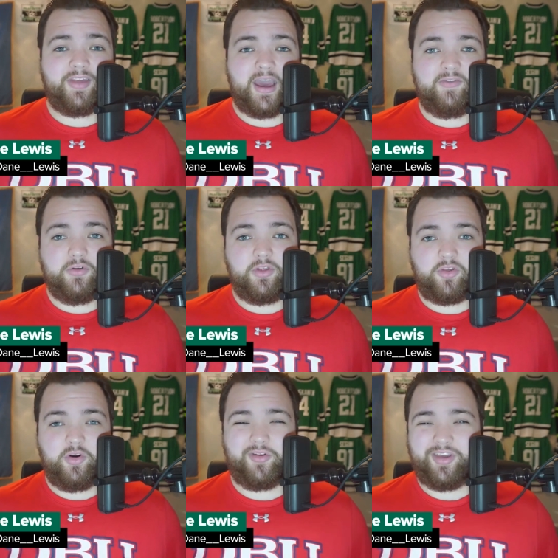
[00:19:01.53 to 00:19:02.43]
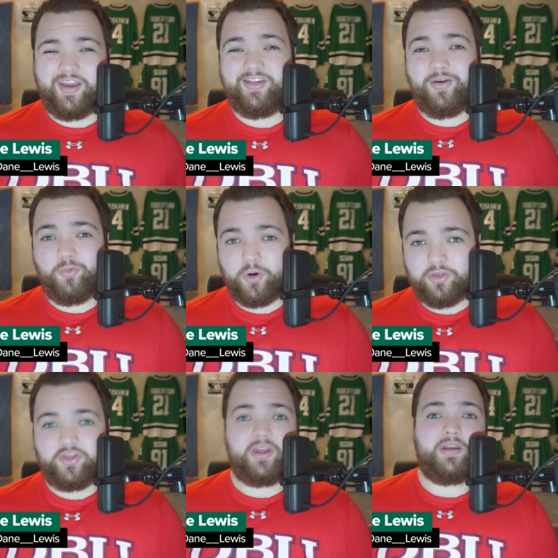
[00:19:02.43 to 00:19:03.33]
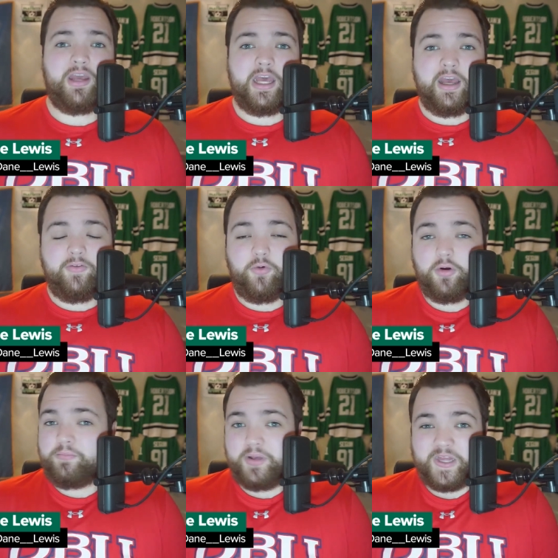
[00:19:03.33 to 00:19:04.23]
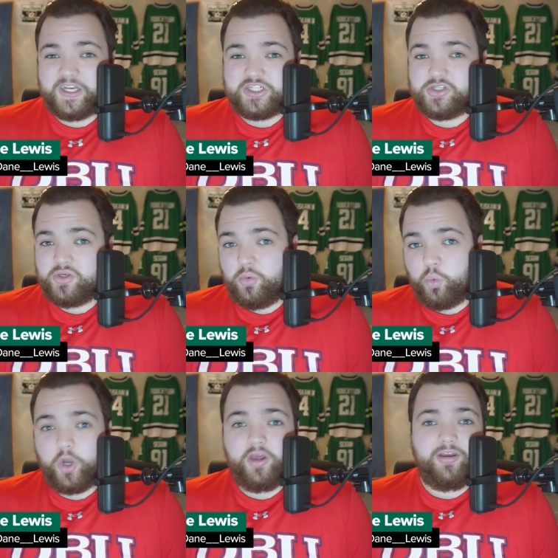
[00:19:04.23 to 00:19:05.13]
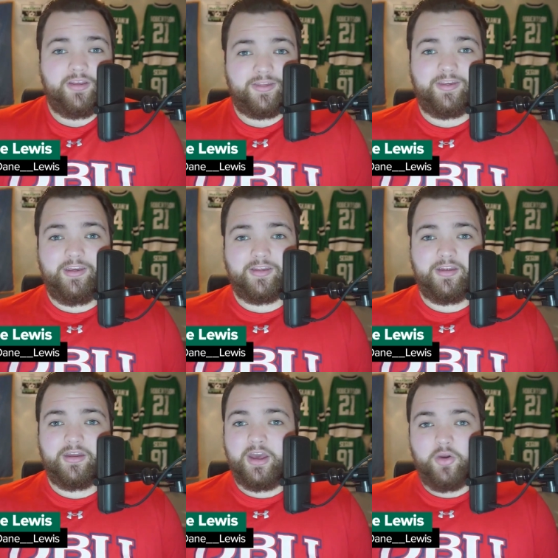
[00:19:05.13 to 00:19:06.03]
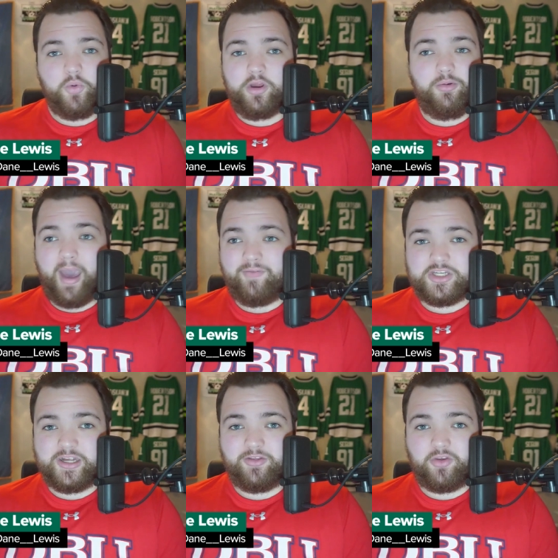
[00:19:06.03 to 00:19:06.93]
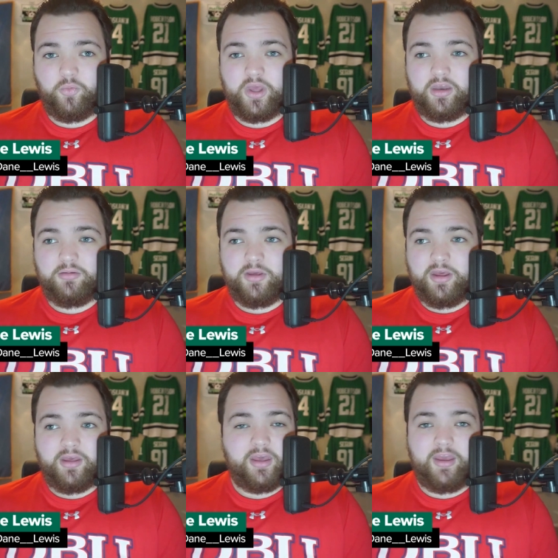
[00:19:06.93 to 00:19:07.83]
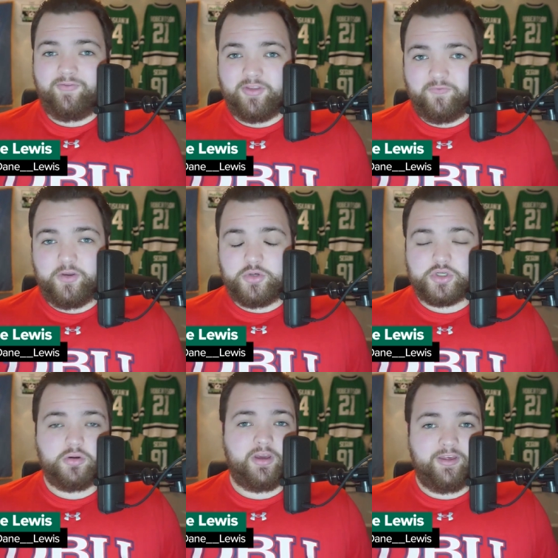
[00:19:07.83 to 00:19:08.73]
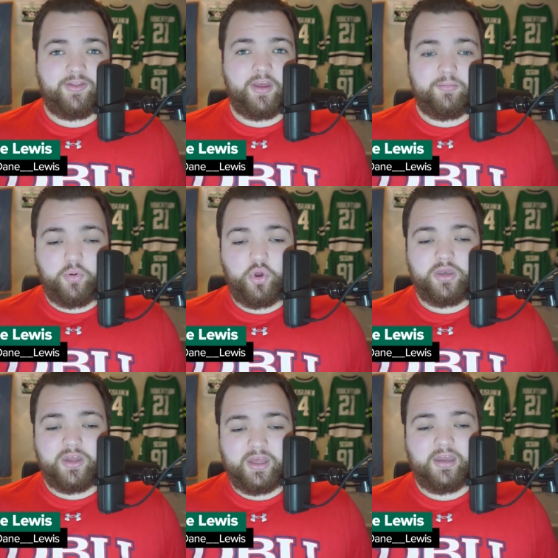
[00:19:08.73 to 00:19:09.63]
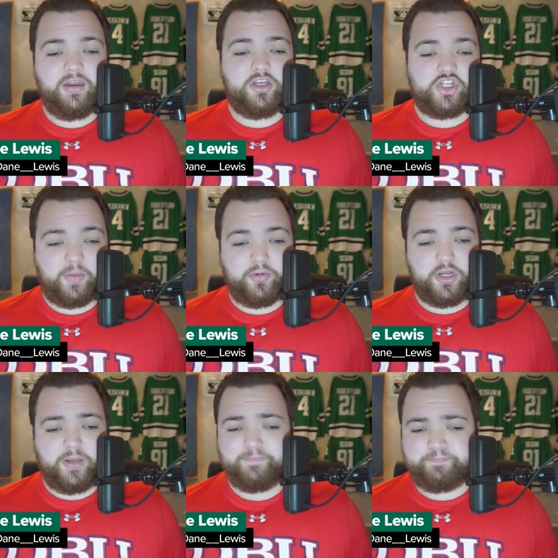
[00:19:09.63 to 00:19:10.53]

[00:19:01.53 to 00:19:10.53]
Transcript: ad for the Stars, is it worth it for potentially one season where you have a chance to win if the future is then put in jeopardy?